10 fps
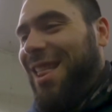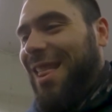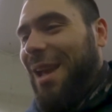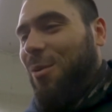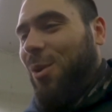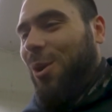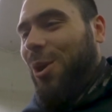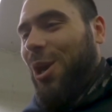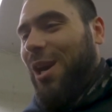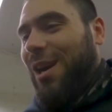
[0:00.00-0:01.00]
They
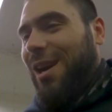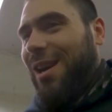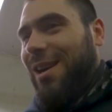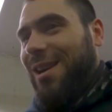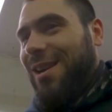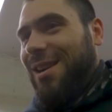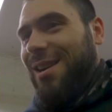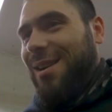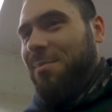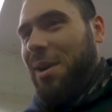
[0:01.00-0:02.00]
were
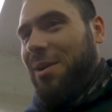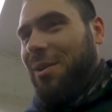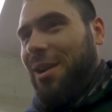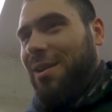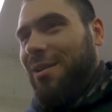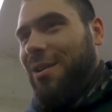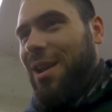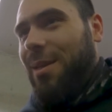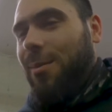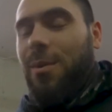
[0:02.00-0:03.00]
apparently
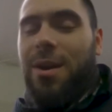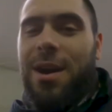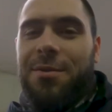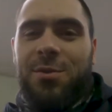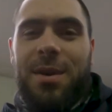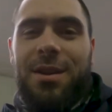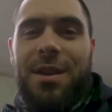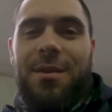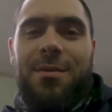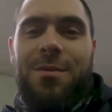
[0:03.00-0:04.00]
underneath where I was
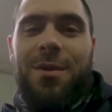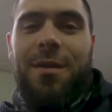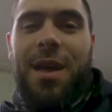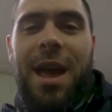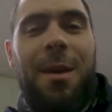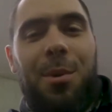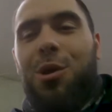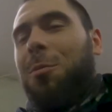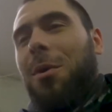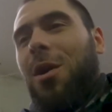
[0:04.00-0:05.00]
welding one of the
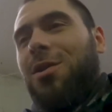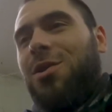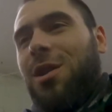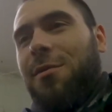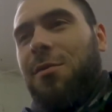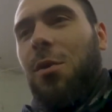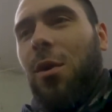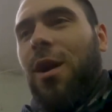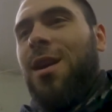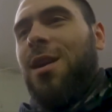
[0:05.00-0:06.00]
A-pillar bars to the
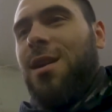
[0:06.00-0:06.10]
floor.